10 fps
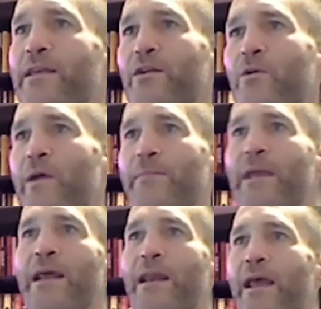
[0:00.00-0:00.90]
You know what I
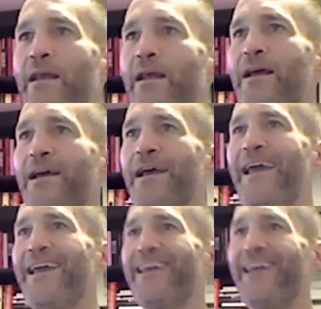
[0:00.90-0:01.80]
mean? And
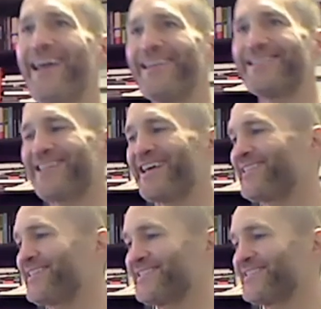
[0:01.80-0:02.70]
it's like
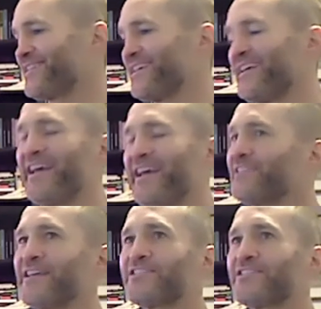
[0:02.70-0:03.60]
this,
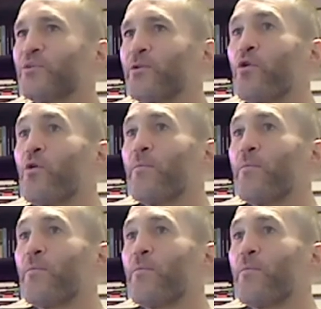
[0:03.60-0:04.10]
it's super cool.